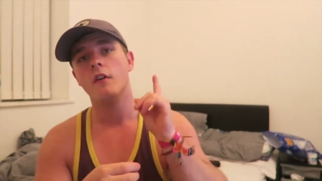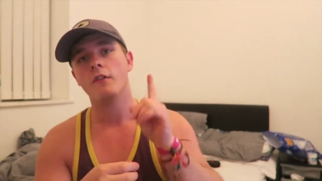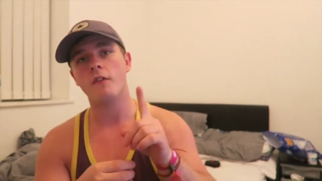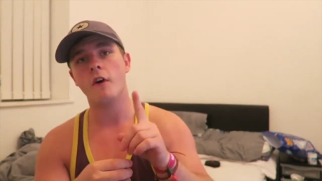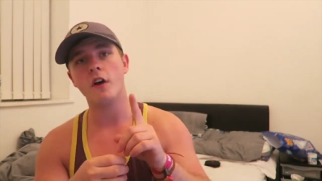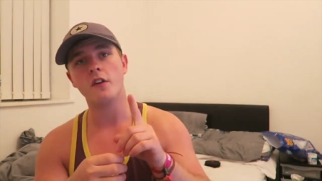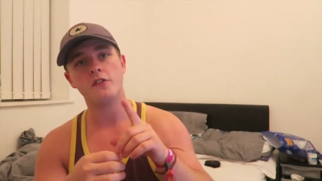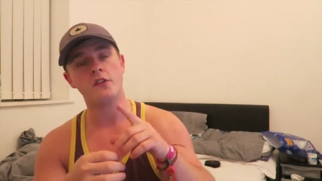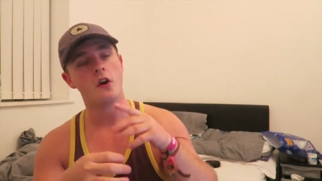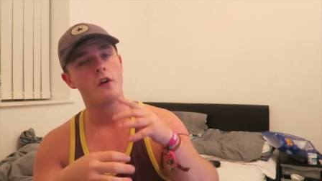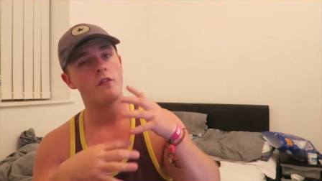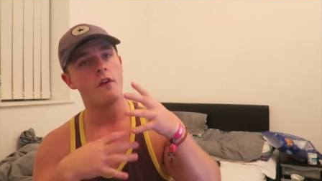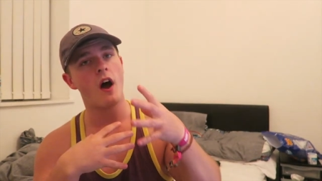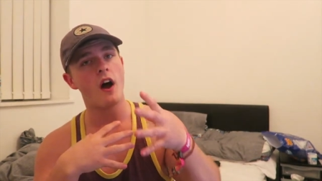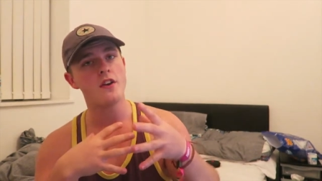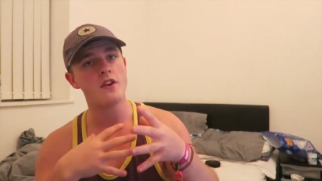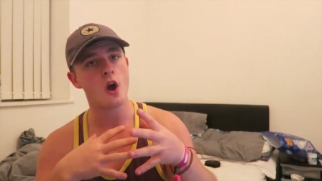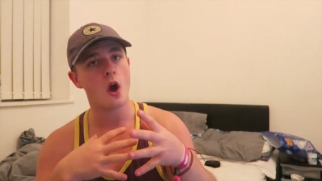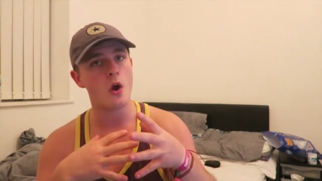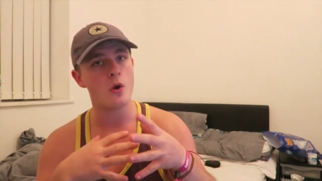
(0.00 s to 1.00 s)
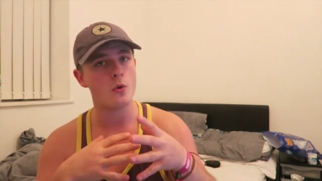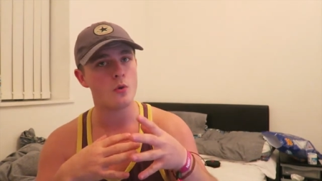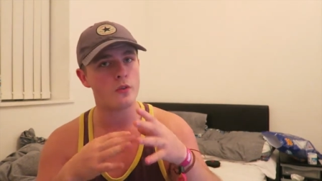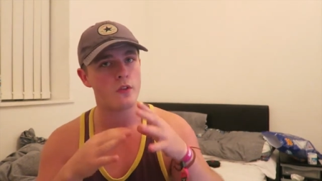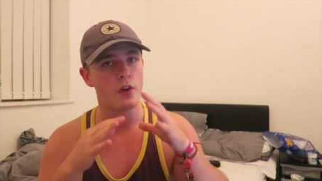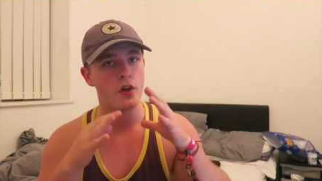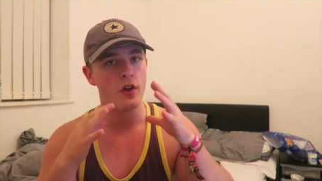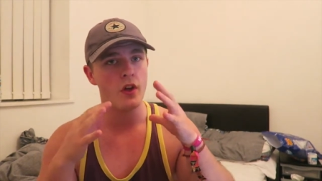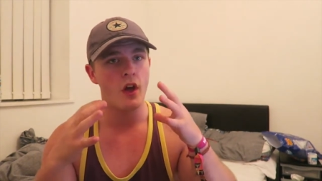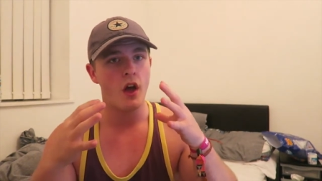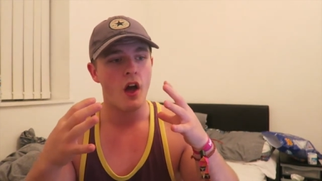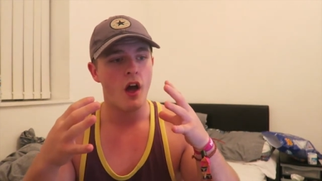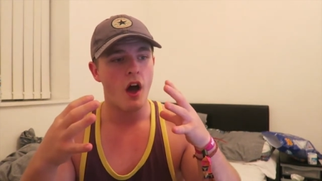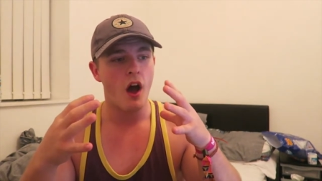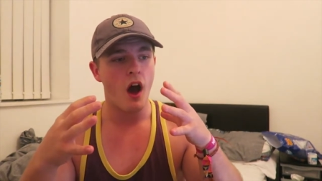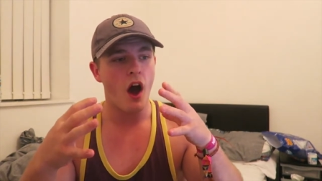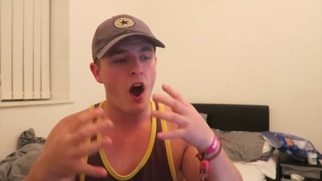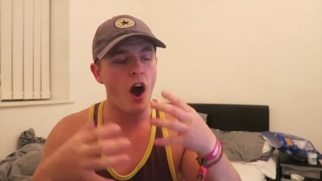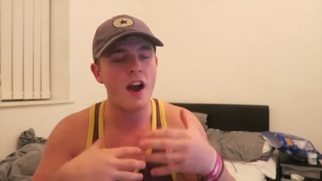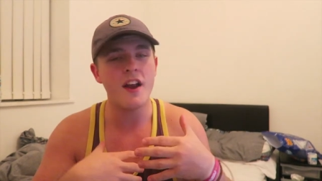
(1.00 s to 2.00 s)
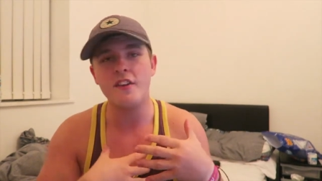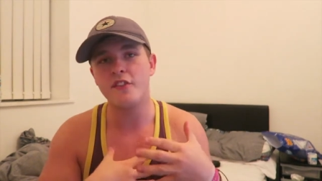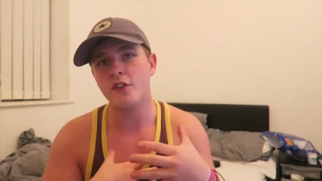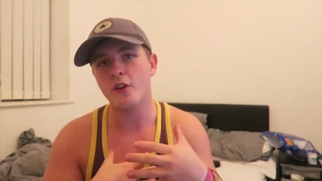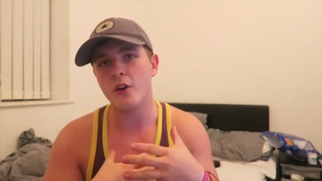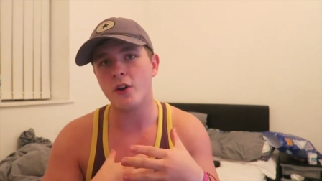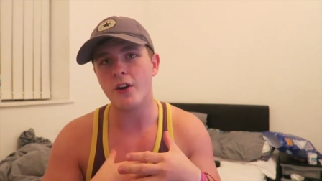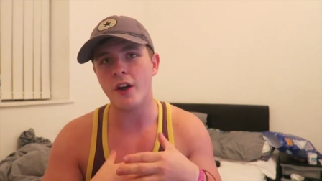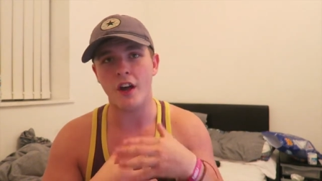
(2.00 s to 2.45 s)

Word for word: First off, I know that I enjoy,